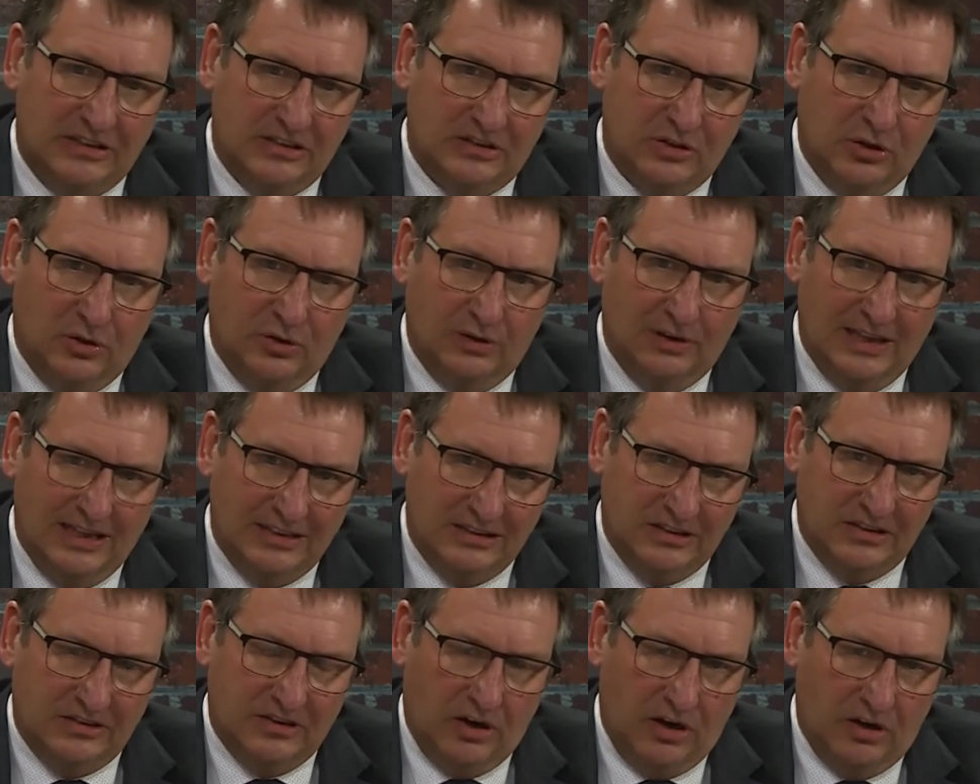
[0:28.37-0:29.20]
So
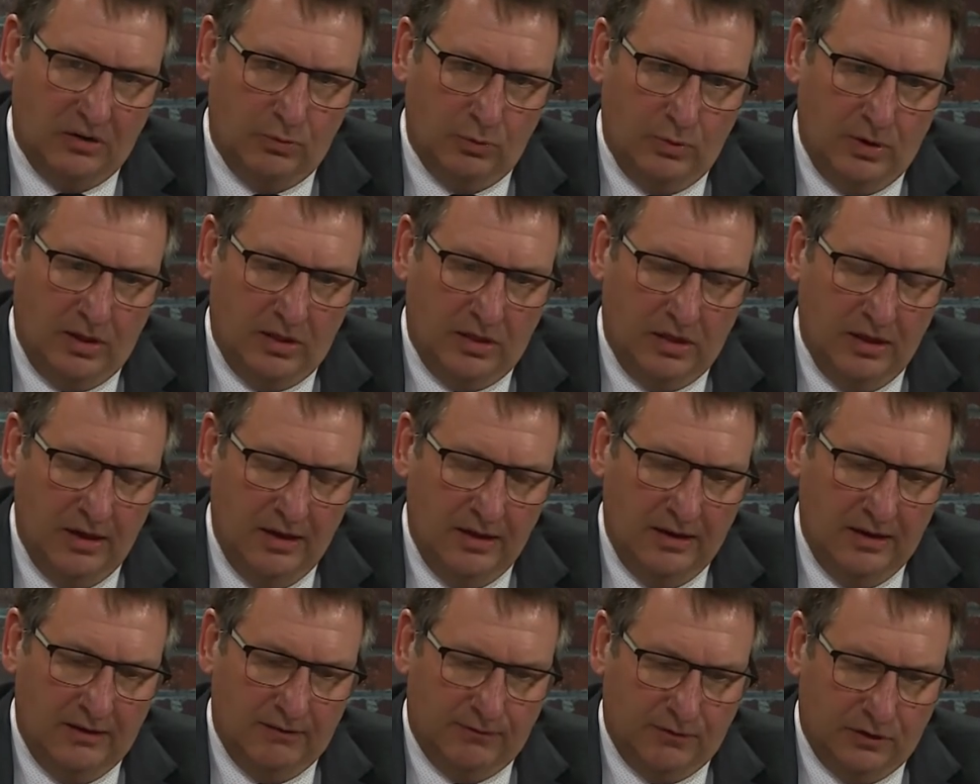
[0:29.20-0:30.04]
let's start with
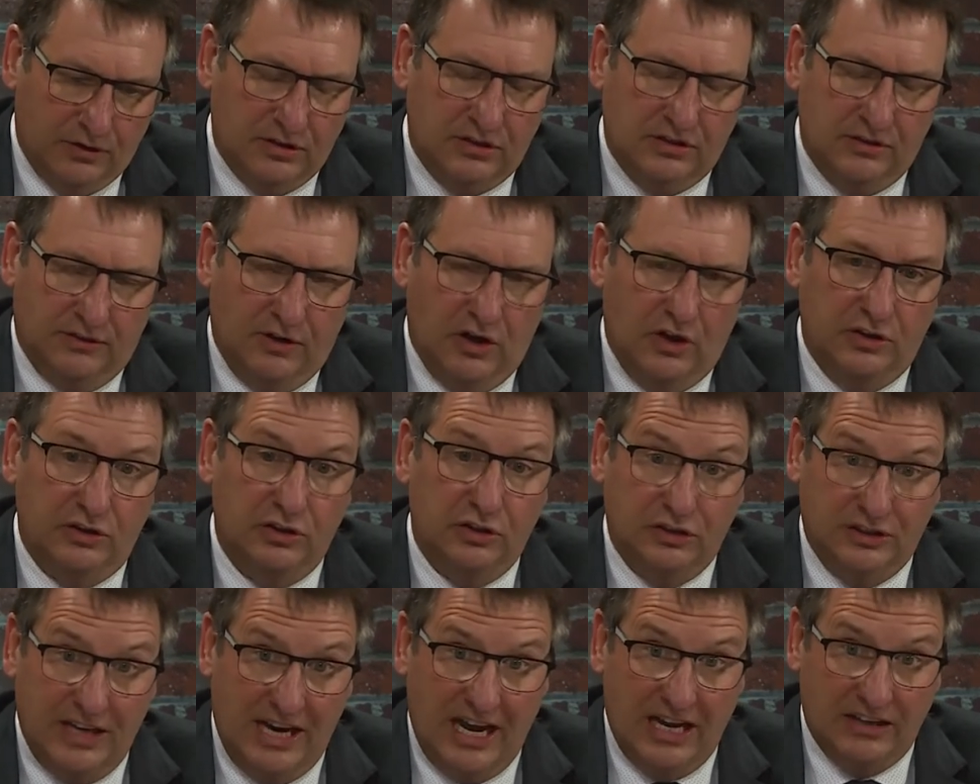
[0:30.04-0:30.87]
First of all,
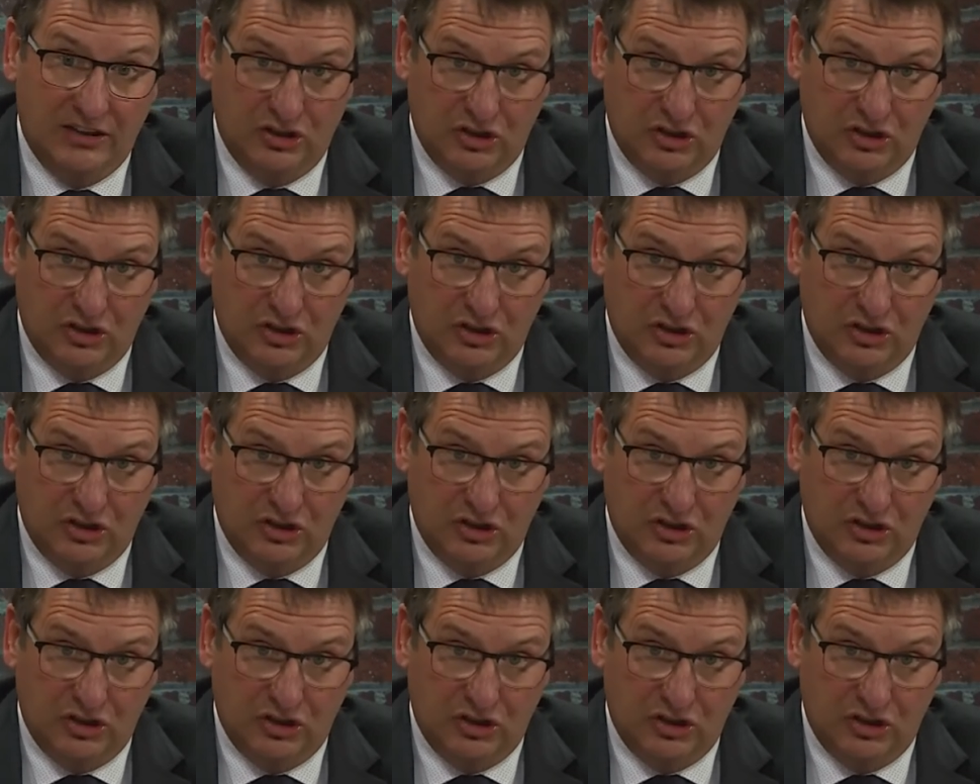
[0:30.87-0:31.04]
your dad's